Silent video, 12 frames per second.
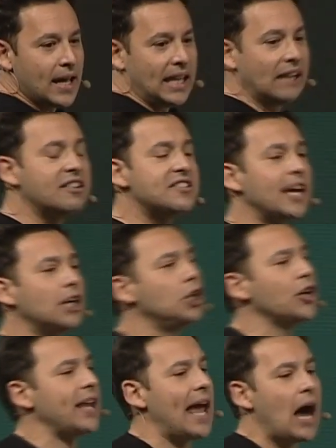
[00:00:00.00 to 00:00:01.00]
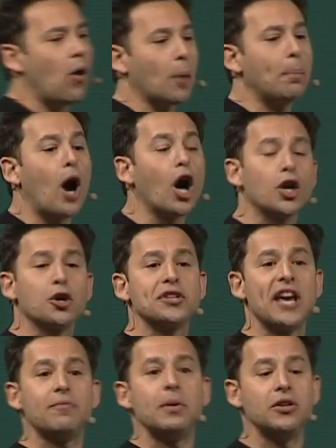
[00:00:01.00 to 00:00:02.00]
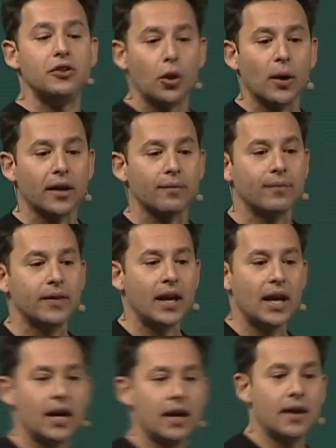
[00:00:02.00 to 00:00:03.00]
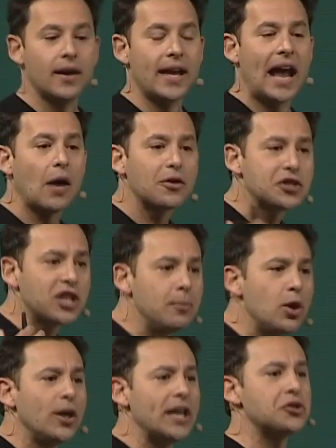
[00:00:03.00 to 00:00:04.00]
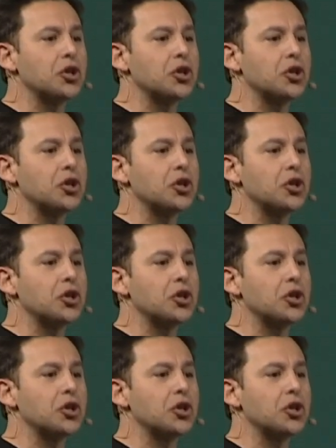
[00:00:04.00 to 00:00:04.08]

Now let's take a look at how our partners have been doing and how this community has